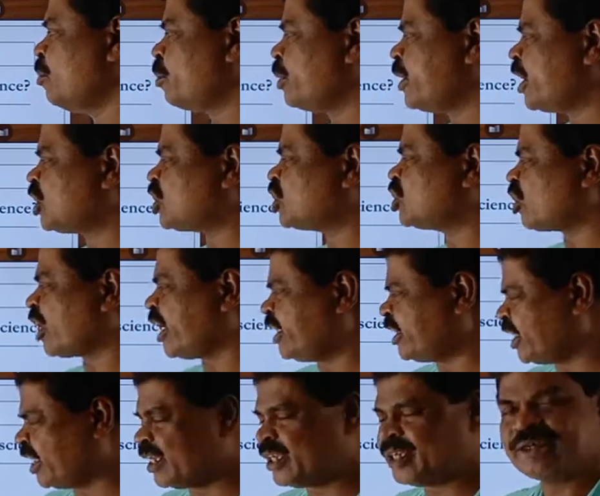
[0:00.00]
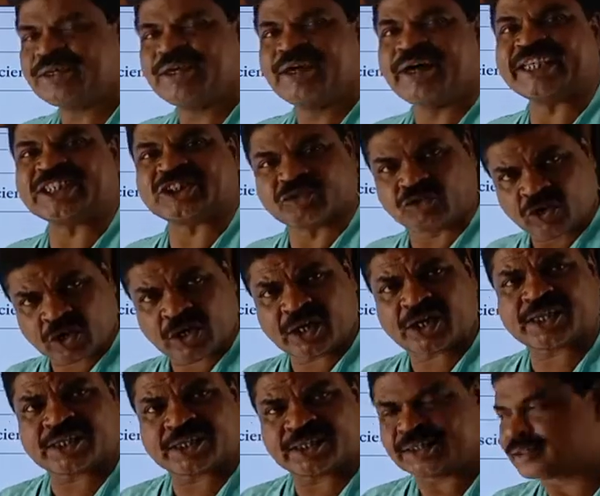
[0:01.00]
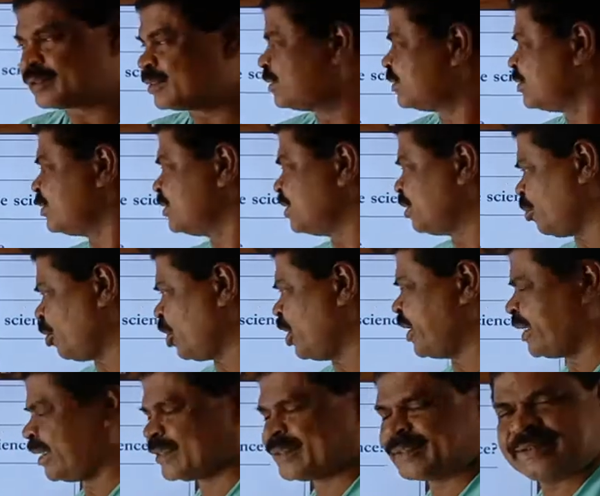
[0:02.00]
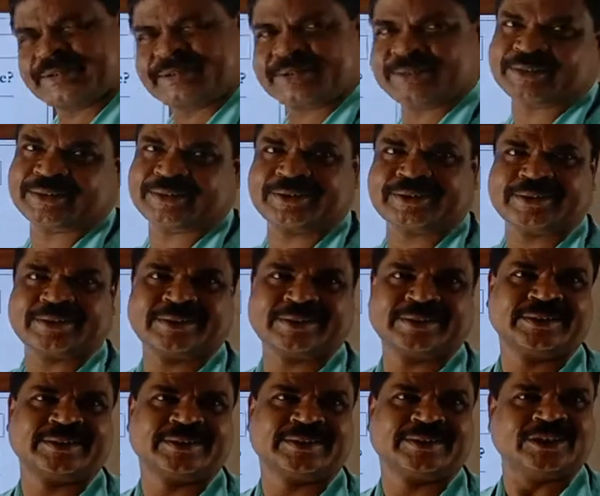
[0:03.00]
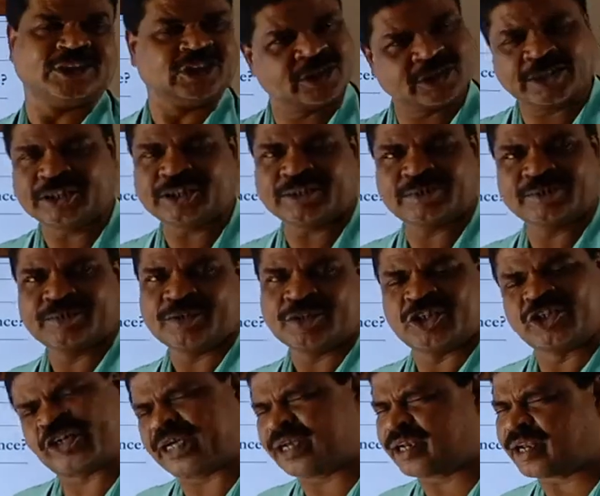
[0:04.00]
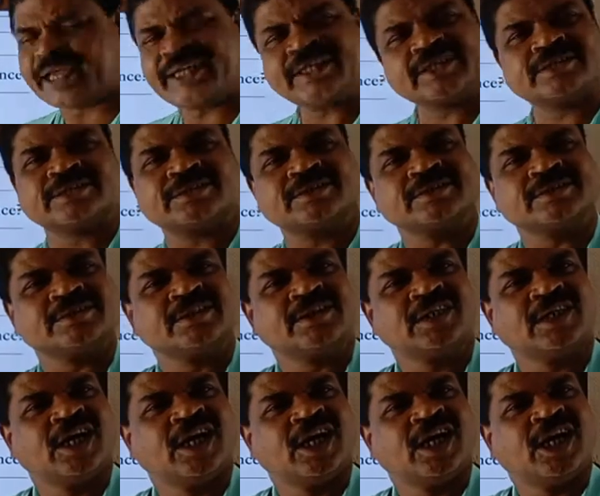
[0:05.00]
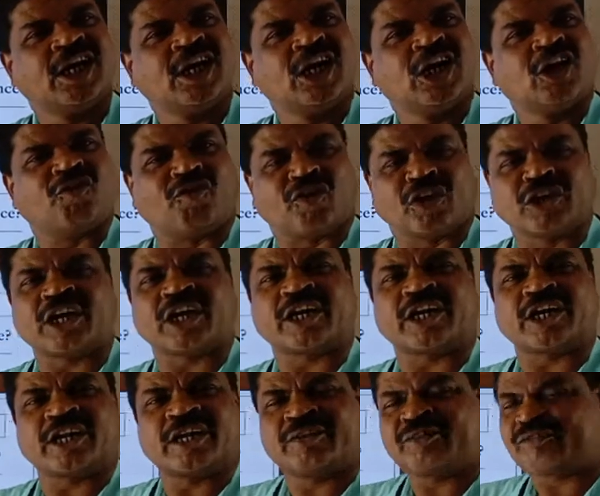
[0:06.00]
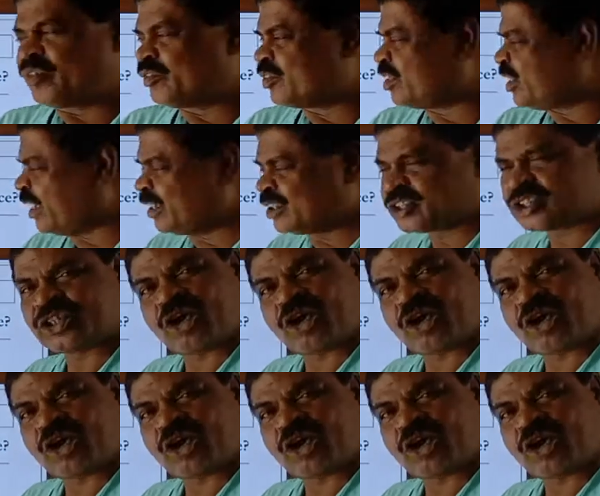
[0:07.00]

prior to writing his work, The Politics? Here you can write 158